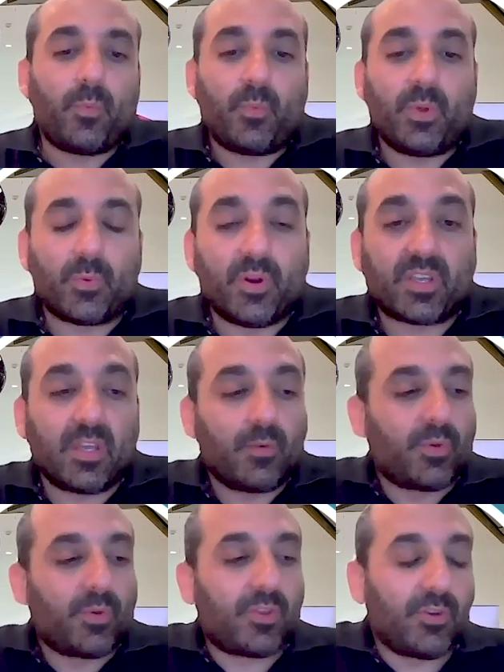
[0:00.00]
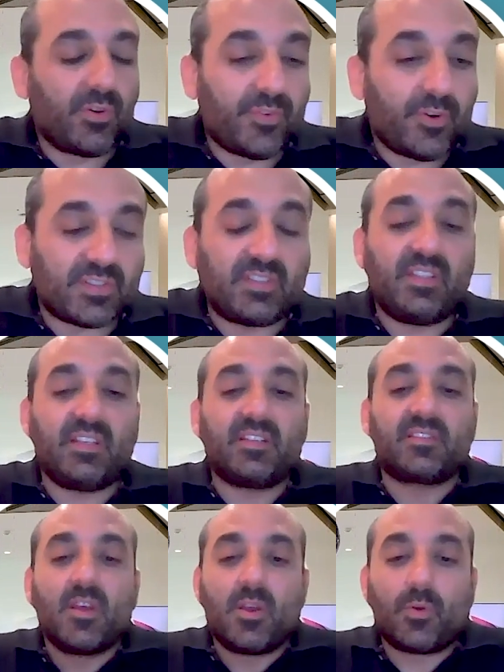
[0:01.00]
we're working with
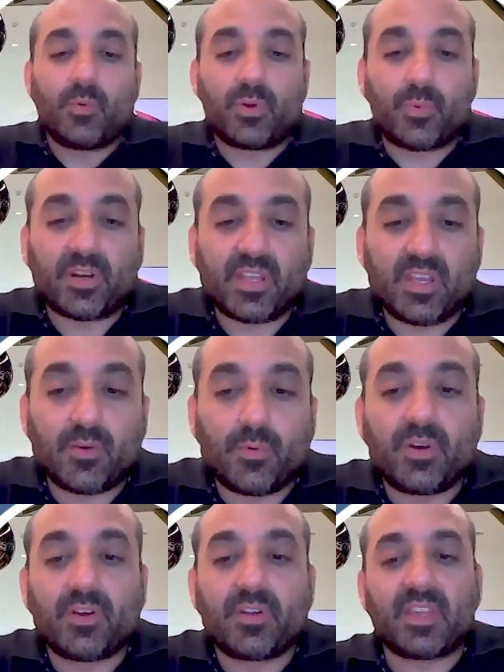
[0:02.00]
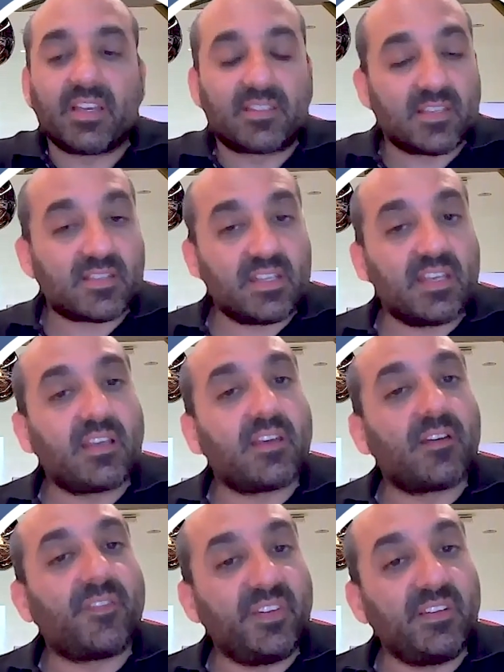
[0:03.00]
universities, we're working with existing
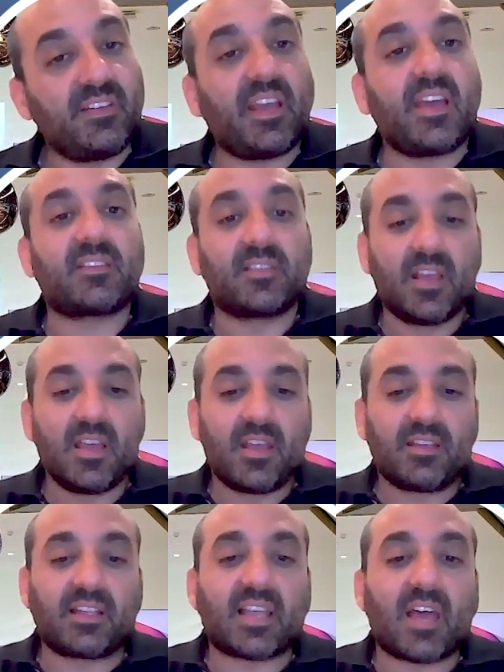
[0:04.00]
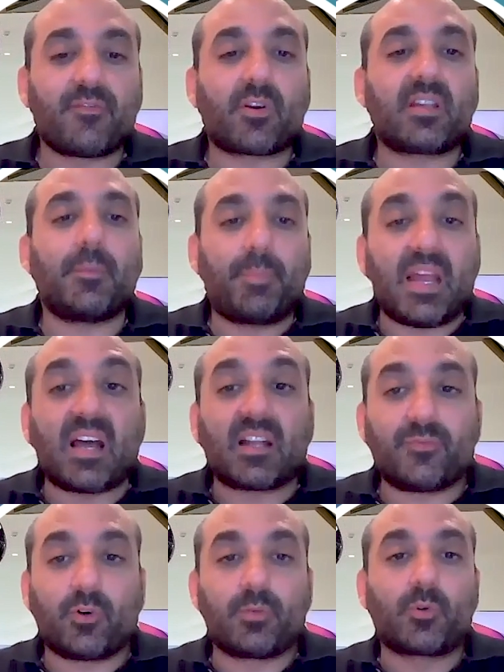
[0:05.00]
fintechs that have already
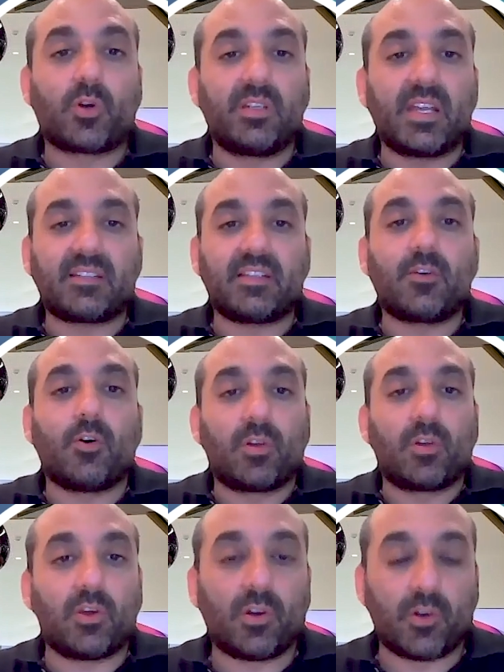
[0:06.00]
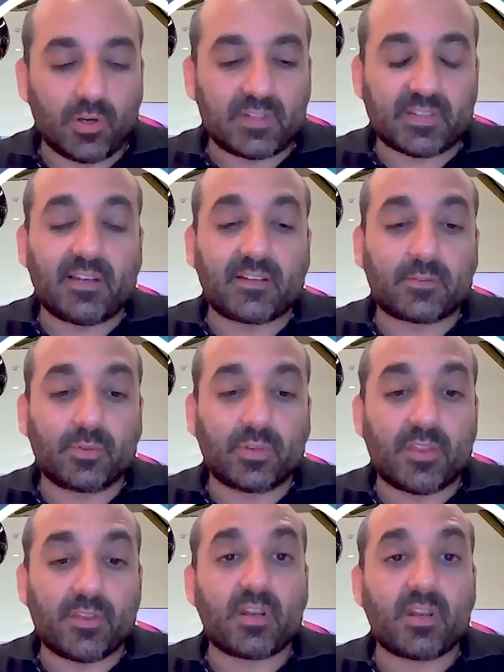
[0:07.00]
platform connecting all the wholesalers
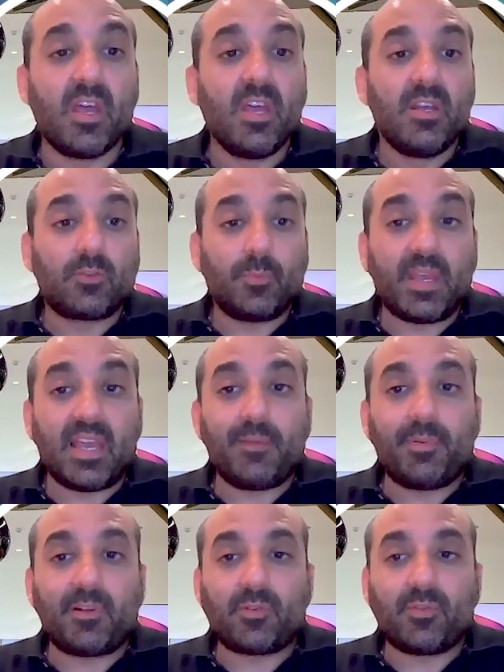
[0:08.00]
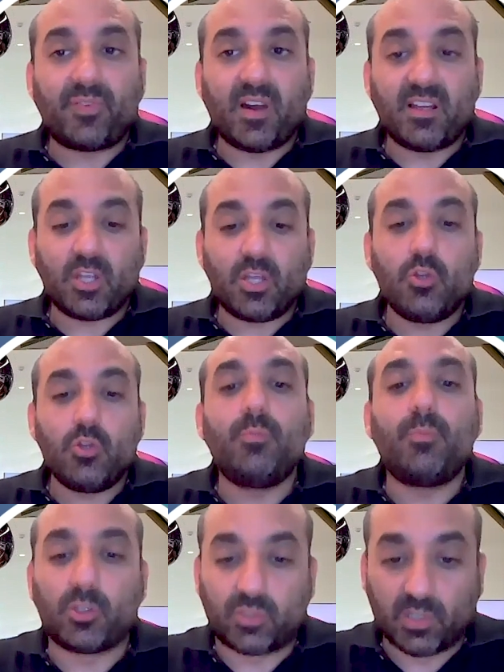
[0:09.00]
together to be able to find a new
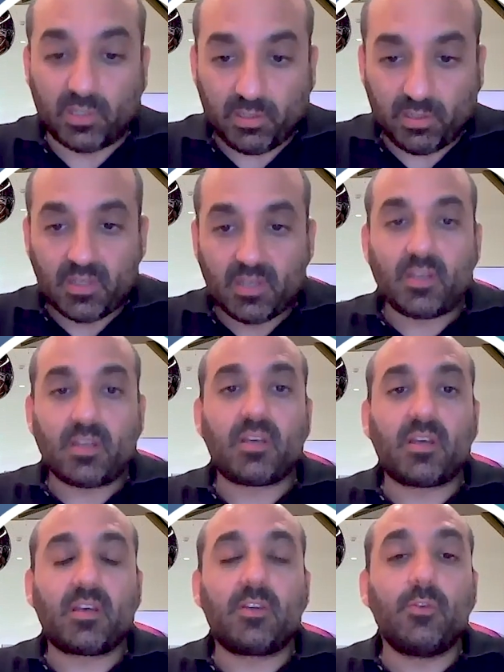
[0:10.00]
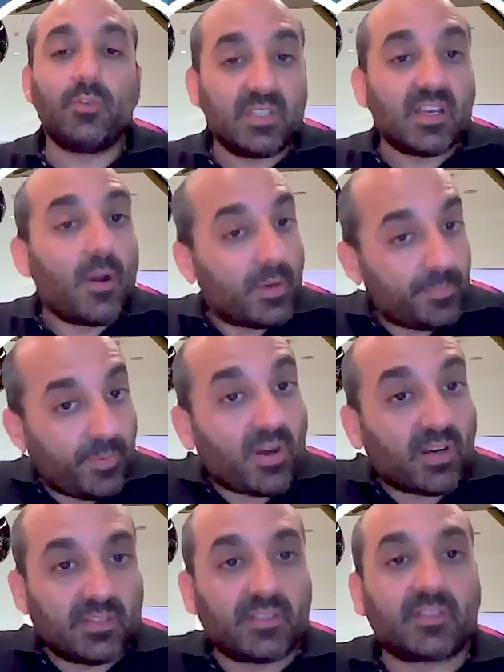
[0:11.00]
model using our
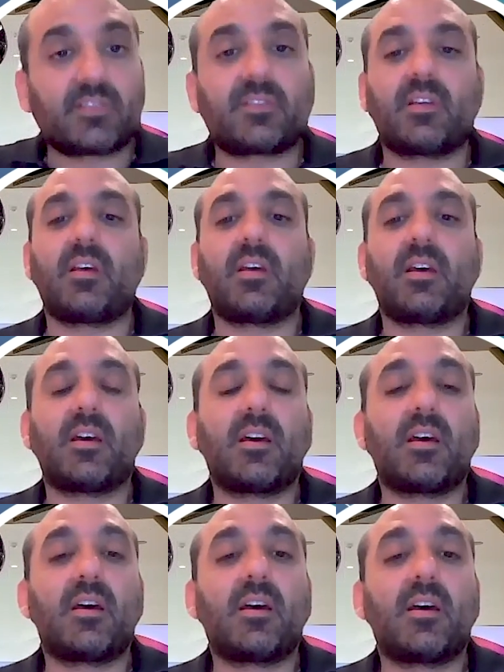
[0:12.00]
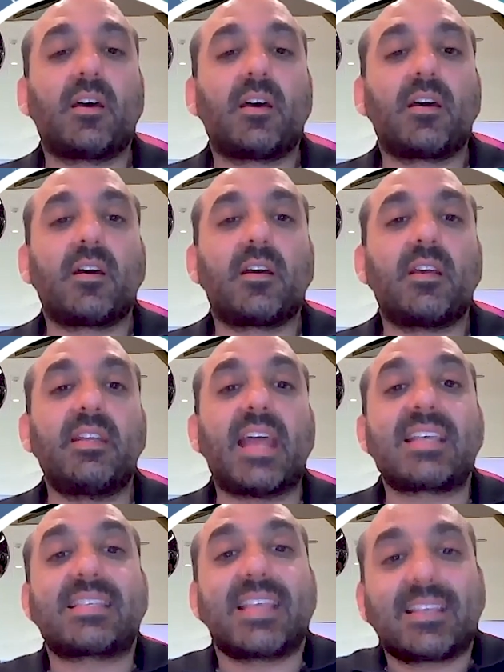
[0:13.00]
partners in
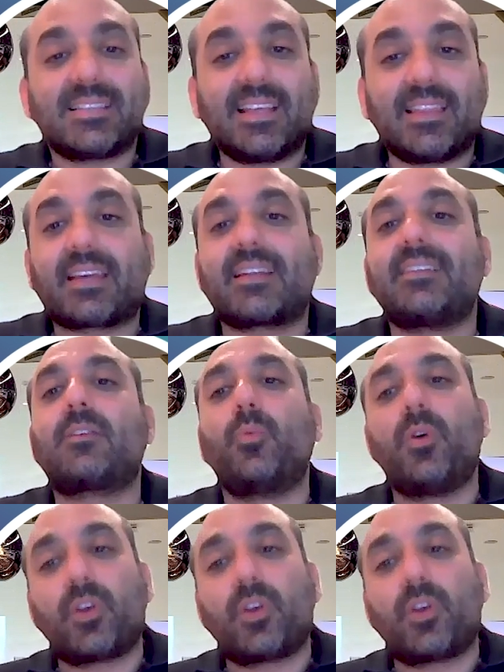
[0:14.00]
assessing the credit